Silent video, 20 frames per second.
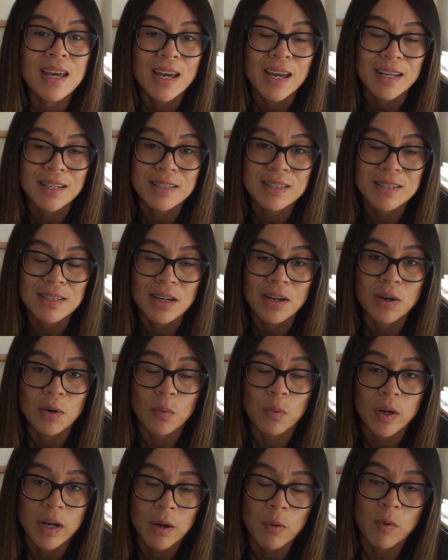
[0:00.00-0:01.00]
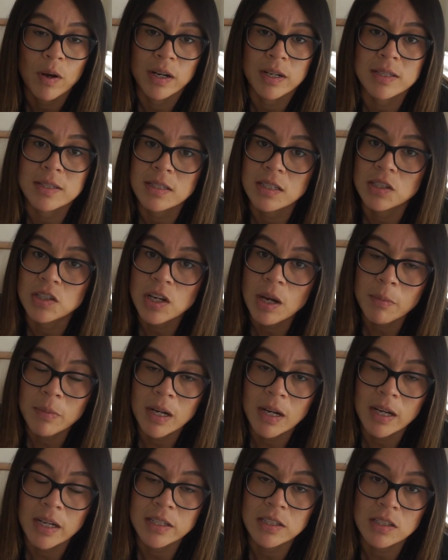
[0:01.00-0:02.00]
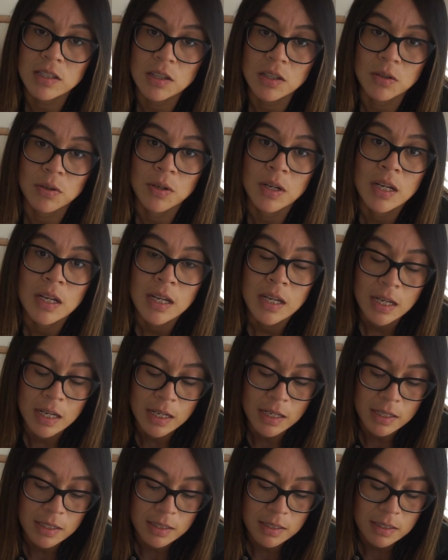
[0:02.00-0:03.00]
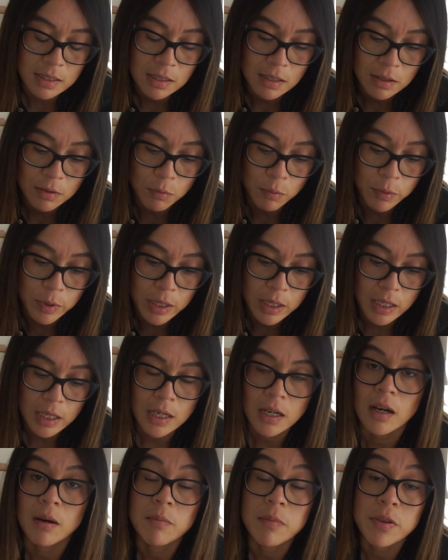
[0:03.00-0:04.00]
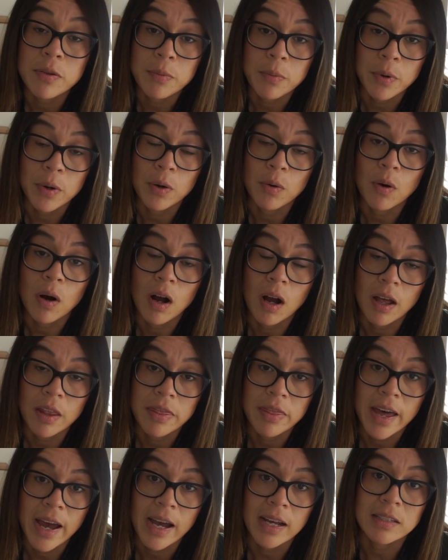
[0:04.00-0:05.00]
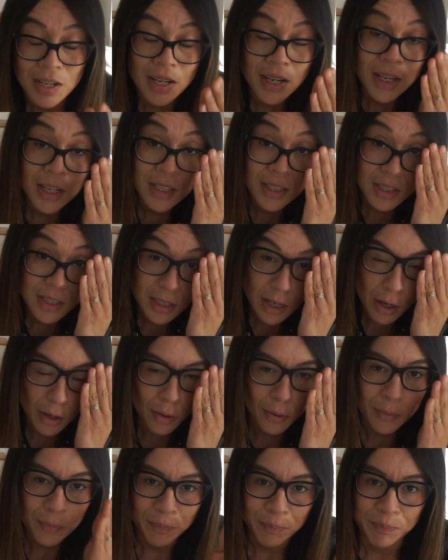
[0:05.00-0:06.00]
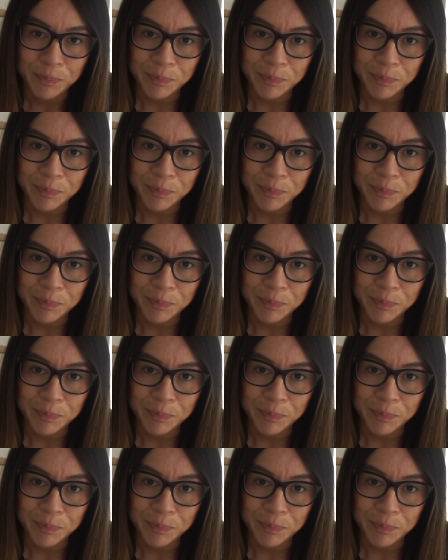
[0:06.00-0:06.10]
And so what I want to see Gemini do is really come through on that. So